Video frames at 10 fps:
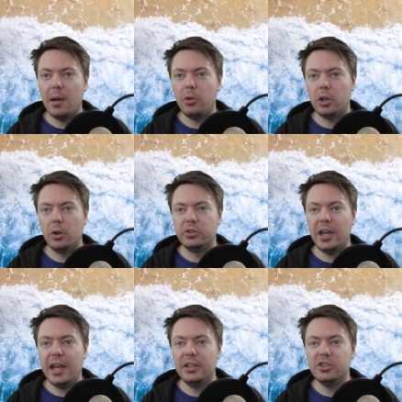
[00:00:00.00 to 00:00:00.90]
and we'll go
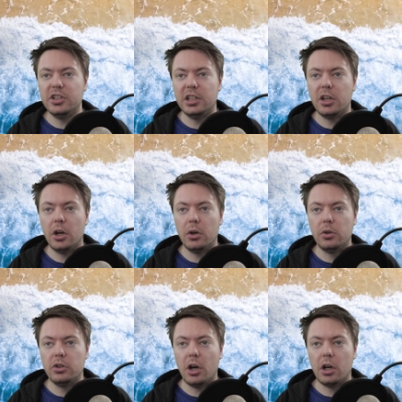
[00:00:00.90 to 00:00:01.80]
to h t
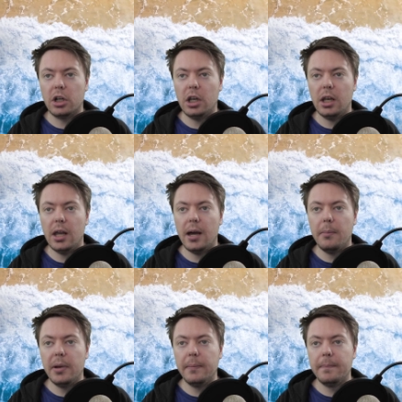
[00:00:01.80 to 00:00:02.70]
code dot
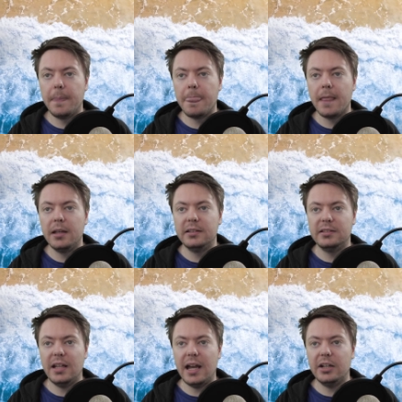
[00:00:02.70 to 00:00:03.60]
club
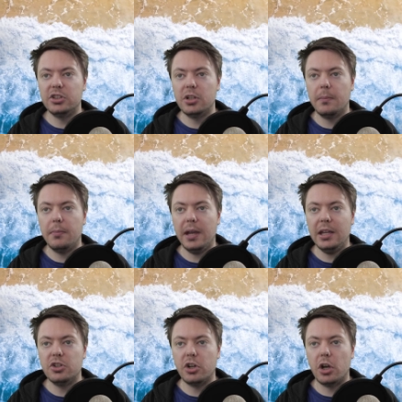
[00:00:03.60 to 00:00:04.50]
slash
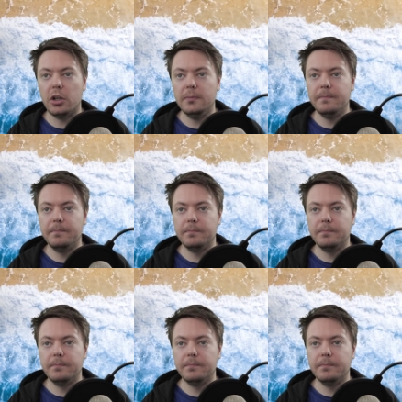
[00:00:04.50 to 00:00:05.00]
Patreon.